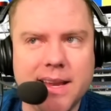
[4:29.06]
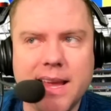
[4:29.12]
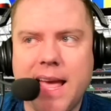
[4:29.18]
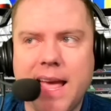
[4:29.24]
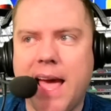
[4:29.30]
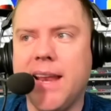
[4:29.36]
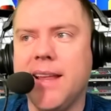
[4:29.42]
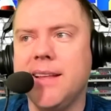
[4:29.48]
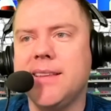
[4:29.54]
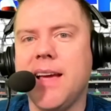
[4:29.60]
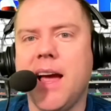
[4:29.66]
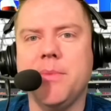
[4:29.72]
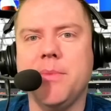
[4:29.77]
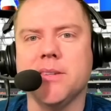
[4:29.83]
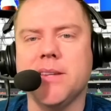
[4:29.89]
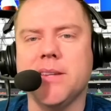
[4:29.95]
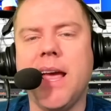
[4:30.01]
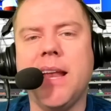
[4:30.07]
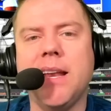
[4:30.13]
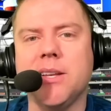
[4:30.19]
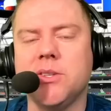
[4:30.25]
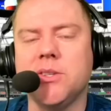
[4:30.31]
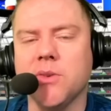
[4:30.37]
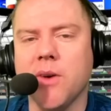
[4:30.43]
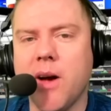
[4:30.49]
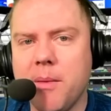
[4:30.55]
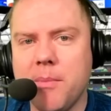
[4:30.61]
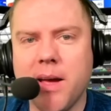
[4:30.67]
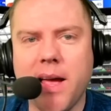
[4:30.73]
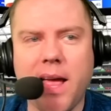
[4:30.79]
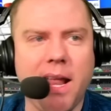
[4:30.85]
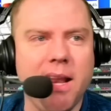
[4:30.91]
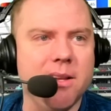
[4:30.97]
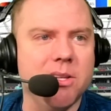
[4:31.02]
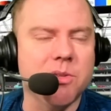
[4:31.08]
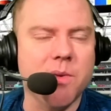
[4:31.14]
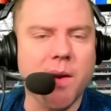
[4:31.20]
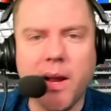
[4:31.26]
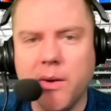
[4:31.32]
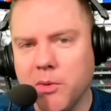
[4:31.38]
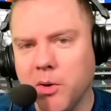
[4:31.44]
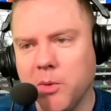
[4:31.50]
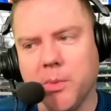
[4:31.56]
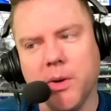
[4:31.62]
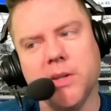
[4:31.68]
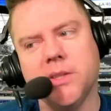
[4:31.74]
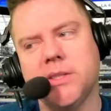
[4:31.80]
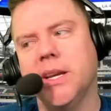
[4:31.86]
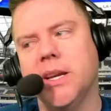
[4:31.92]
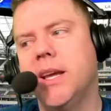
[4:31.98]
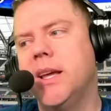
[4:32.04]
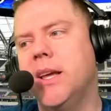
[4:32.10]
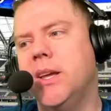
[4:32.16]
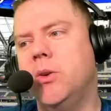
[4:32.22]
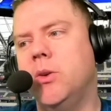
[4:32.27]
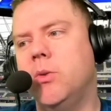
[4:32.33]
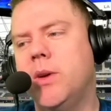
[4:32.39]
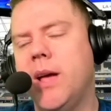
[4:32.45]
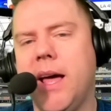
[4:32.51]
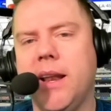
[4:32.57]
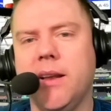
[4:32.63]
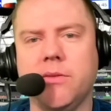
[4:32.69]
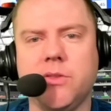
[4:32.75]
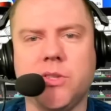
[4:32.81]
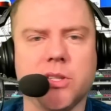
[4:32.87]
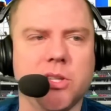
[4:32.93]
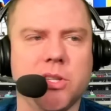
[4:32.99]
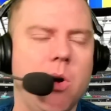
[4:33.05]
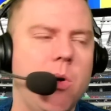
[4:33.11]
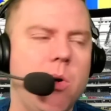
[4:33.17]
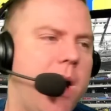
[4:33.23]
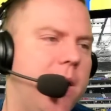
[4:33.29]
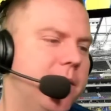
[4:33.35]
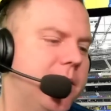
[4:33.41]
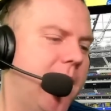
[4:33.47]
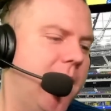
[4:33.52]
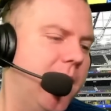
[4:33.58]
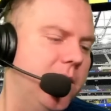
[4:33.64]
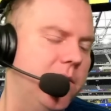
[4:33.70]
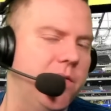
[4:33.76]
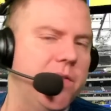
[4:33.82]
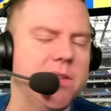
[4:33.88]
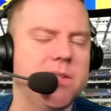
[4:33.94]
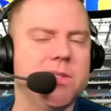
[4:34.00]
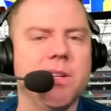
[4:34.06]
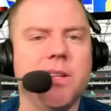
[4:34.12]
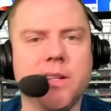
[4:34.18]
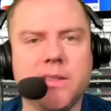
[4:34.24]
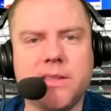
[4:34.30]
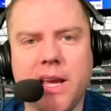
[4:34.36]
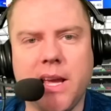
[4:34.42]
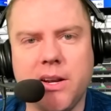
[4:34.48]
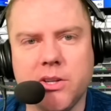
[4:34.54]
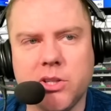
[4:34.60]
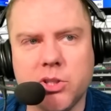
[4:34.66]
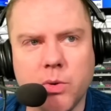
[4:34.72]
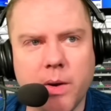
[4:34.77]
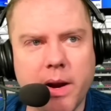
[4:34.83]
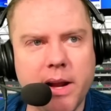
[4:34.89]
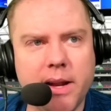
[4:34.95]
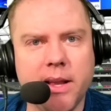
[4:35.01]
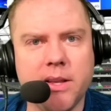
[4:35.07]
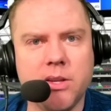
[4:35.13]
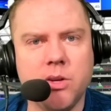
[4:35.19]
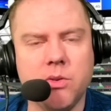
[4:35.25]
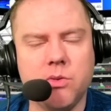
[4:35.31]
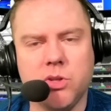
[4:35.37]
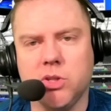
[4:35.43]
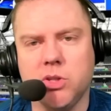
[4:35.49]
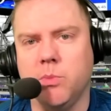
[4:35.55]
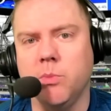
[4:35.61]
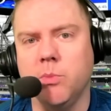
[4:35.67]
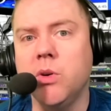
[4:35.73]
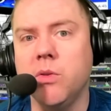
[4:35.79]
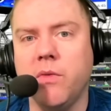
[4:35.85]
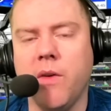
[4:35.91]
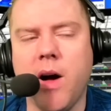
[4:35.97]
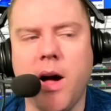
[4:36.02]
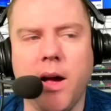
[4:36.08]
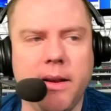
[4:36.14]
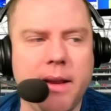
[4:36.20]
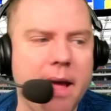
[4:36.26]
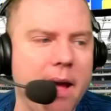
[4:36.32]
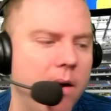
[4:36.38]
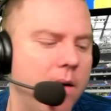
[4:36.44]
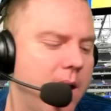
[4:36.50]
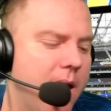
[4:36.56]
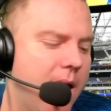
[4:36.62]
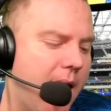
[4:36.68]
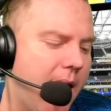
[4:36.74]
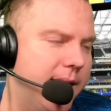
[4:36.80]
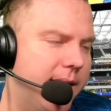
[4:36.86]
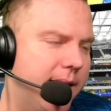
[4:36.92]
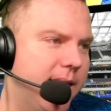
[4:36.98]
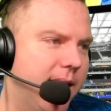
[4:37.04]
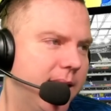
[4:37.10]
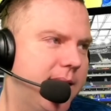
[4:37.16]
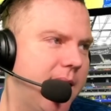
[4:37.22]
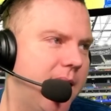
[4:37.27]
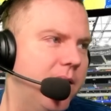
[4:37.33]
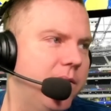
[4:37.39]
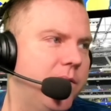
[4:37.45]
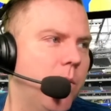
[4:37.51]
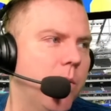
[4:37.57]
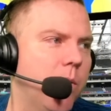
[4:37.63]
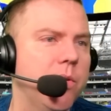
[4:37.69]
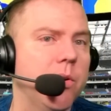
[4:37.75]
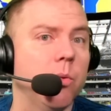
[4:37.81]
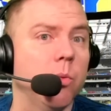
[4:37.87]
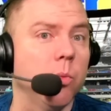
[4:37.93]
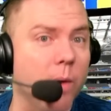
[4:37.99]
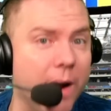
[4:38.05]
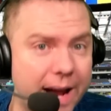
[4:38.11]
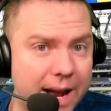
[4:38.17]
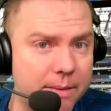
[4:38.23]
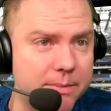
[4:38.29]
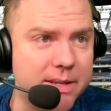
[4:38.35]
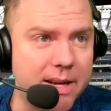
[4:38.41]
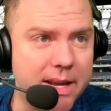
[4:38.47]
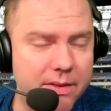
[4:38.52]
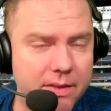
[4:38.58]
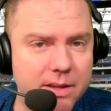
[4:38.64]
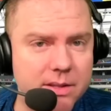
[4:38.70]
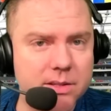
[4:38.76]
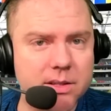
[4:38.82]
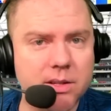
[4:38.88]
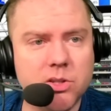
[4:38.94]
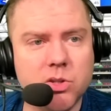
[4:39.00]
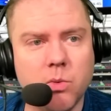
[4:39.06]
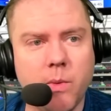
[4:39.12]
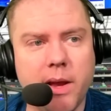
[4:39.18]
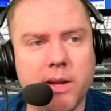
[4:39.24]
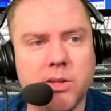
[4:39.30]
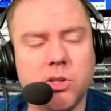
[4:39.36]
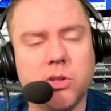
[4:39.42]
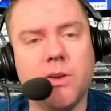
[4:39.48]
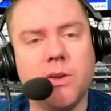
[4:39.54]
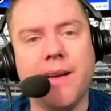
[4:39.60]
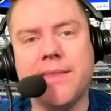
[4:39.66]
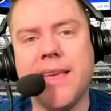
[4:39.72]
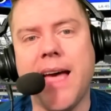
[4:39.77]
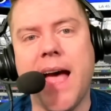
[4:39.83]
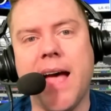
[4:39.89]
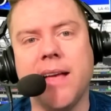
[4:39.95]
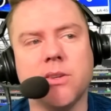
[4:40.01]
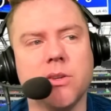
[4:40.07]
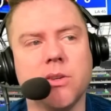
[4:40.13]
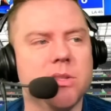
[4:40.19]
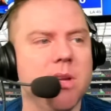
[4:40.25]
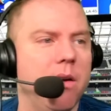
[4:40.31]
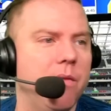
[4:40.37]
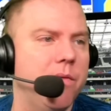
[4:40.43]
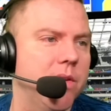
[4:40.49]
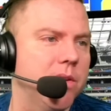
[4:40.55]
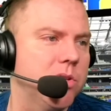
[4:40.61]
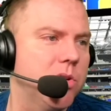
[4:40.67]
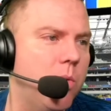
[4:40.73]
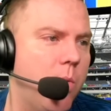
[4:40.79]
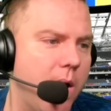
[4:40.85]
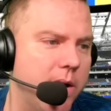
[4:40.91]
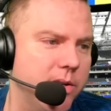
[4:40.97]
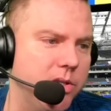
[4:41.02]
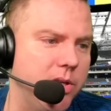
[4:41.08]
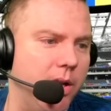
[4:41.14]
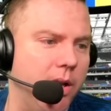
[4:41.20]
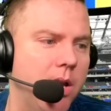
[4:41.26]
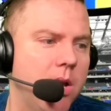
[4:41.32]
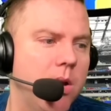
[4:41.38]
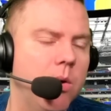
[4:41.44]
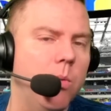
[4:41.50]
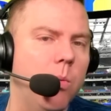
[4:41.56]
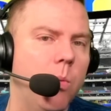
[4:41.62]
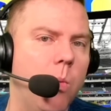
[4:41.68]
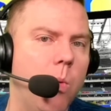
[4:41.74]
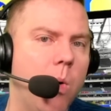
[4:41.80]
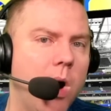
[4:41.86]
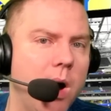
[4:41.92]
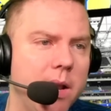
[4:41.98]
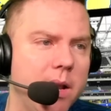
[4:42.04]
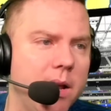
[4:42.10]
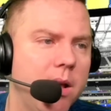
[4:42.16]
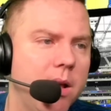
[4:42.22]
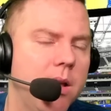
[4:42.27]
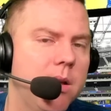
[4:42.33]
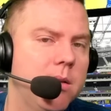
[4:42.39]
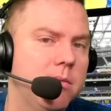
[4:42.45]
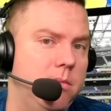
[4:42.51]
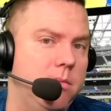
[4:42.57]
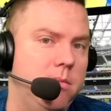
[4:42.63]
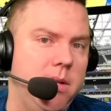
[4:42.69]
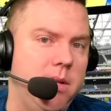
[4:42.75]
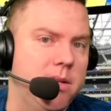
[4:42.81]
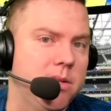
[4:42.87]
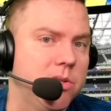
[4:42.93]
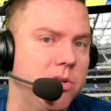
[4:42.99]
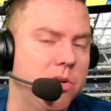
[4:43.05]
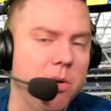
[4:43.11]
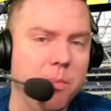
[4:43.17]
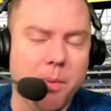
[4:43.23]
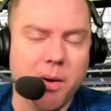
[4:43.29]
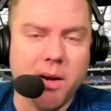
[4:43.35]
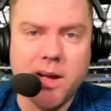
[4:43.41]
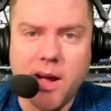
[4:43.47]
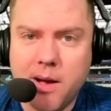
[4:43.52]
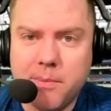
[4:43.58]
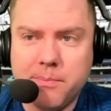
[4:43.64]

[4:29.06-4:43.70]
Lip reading: anytime there's any drama, any trade rumors, you kind of just go out there and you facilitate a trade and you just move on. Now, I think that if you're the Rams in this situation, you have to ask yourself this question. One, does Cooper Kupp